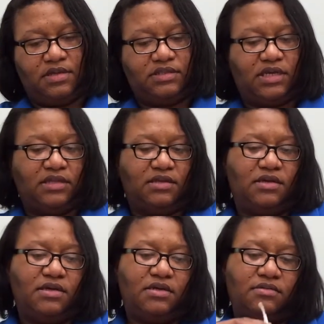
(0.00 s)
take the
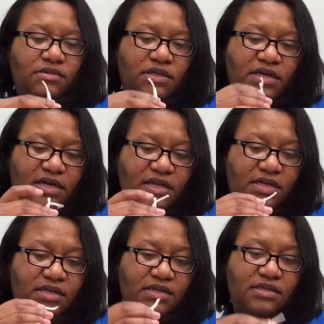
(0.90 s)
cut
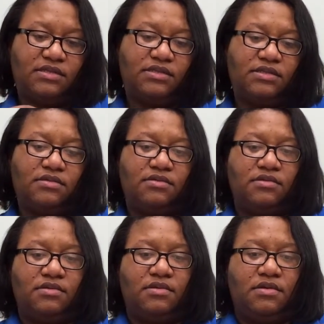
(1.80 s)
ends
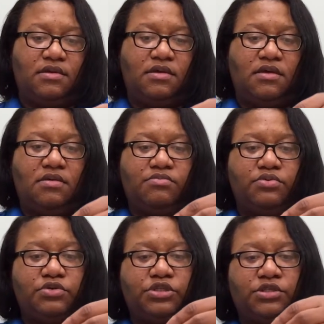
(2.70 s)
and
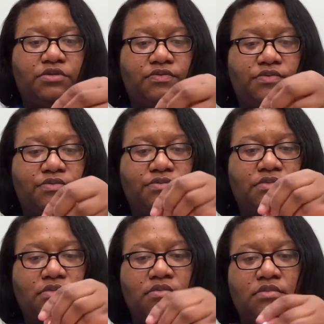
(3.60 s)
push it through
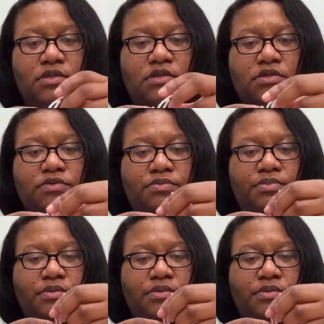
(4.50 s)
the loop,